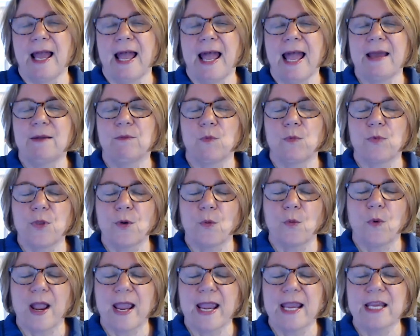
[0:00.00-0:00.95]
And the
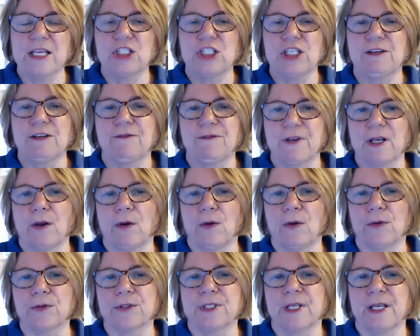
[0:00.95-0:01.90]
way she
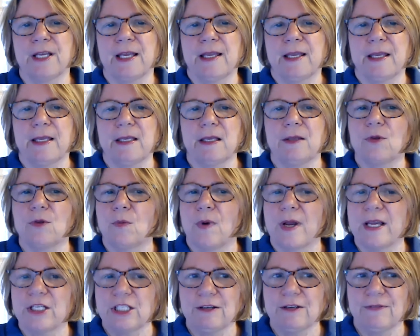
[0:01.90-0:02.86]
feels
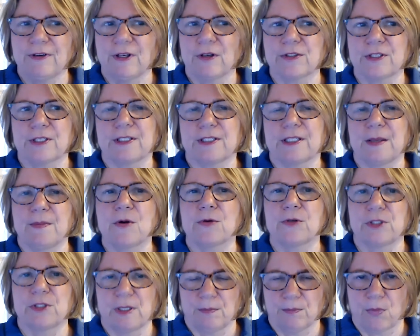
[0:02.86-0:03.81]
is the
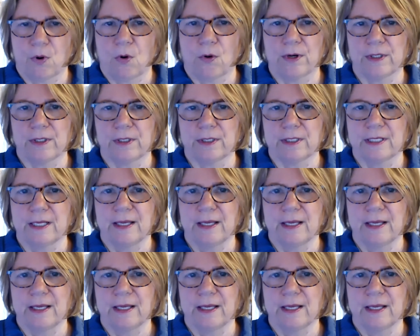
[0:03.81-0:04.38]
most important